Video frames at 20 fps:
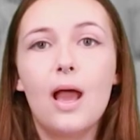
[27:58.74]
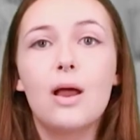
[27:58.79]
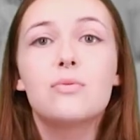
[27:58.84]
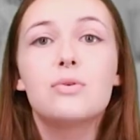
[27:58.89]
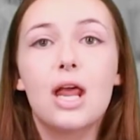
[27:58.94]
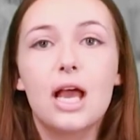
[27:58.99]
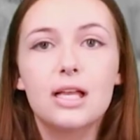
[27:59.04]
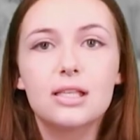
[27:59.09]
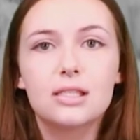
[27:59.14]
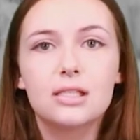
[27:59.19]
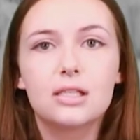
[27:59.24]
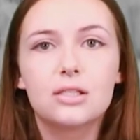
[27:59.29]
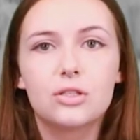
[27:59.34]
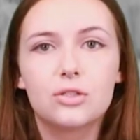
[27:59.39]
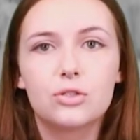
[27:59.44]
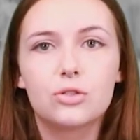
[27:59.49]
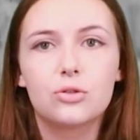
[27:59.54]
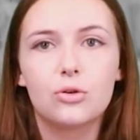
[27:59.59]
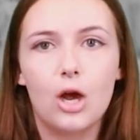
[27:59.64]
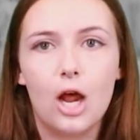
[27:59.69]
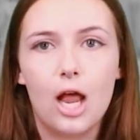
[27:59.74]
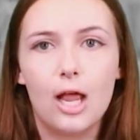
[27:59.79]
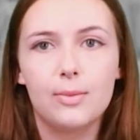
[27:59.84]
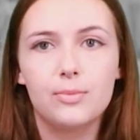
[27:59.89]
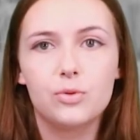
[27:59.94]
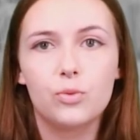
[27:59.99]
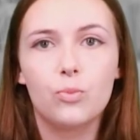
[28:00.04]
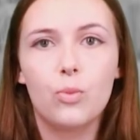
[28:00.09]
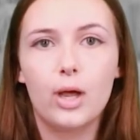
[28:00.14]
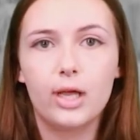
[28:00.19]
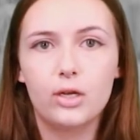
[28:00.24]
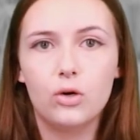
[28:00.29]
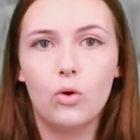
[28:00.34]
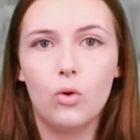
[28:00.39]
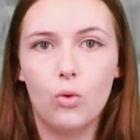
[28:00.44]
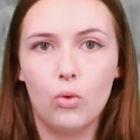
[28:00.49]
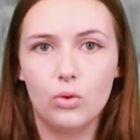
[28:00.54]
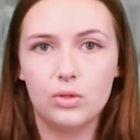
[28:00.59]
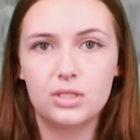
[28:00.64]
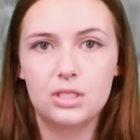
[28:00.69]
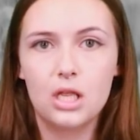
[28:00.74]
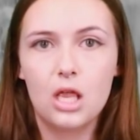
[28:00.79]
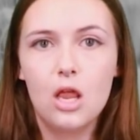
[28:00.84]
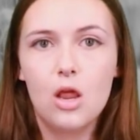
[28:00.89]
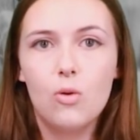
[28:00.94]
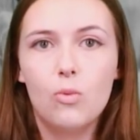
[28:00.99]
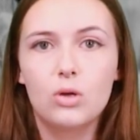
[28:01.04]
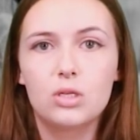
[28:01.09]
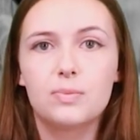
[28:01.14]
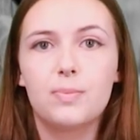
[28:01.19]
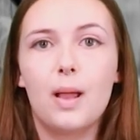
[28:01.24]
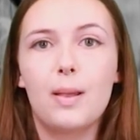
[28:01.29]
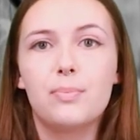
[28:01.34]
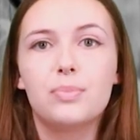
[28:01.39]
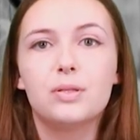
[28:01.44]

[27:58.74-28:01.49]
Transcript: How NASA described white holes was by